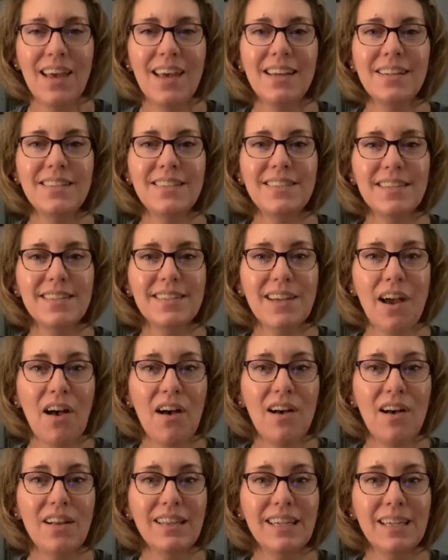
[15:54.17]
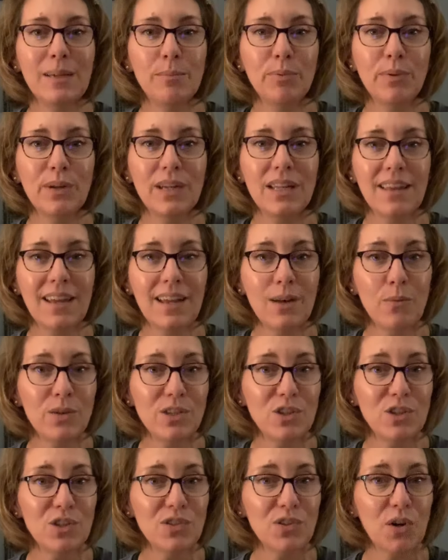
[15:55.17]
Sitali breathing,
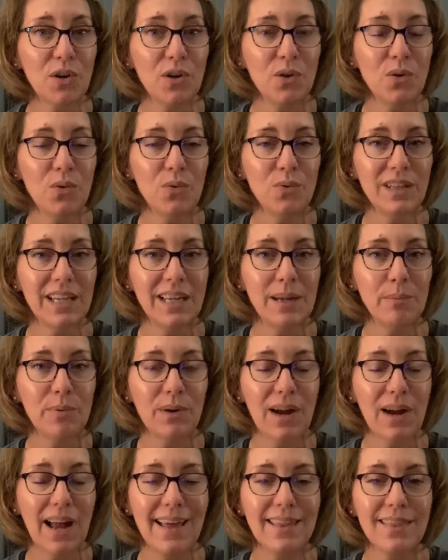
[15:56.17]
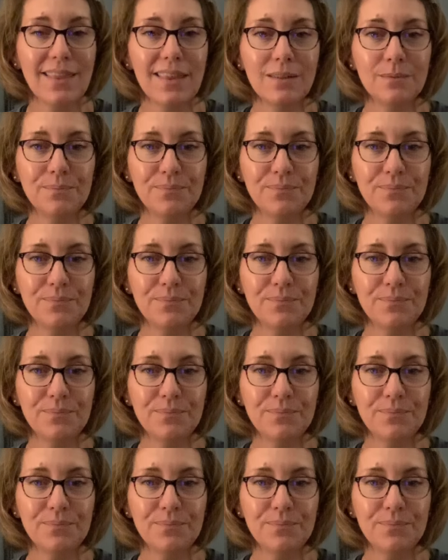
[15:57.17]
which is our cooling breath,